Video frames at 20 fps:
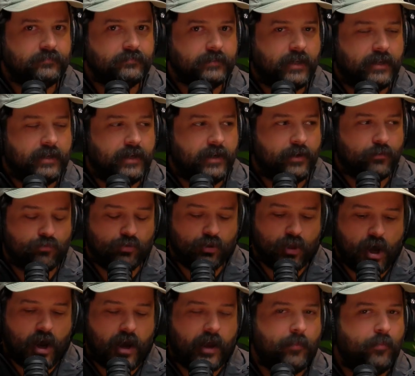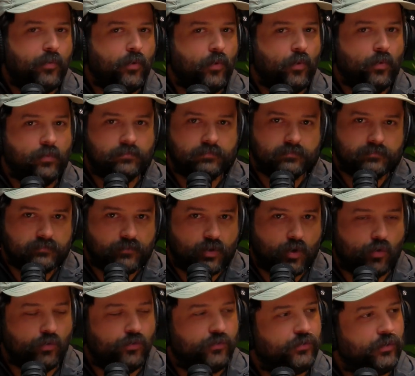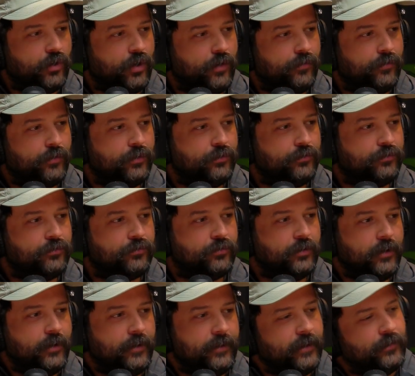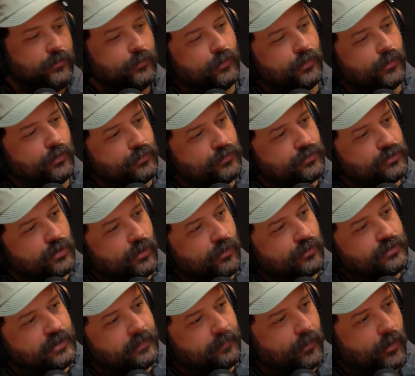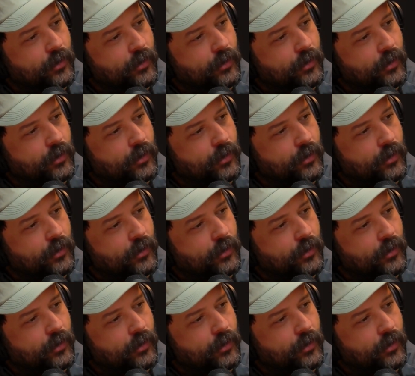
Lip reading: Reliable, good service. They do a good choc chip